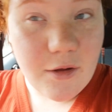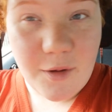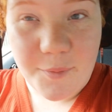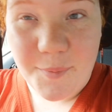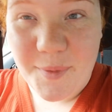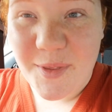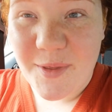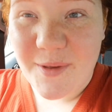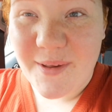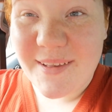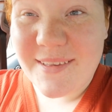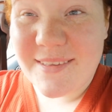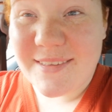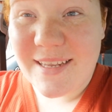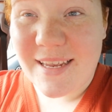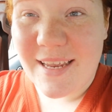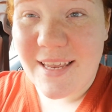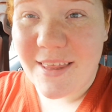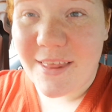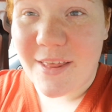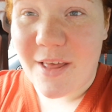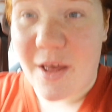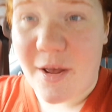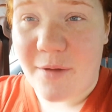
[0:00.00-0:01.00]
I mean, you can
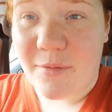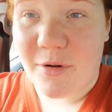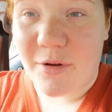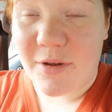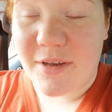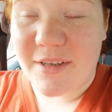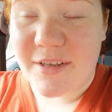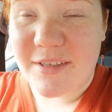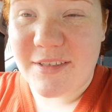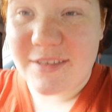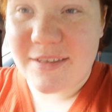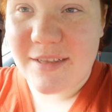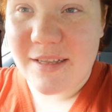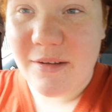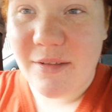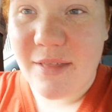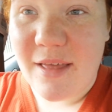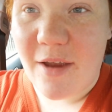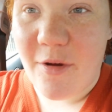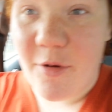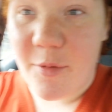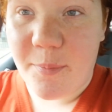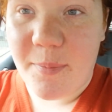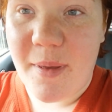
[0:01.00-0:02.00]
see them, like it's still
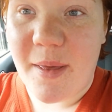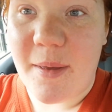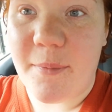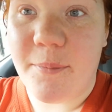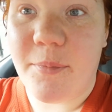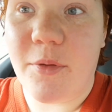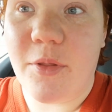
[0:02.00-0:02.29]
there a bit,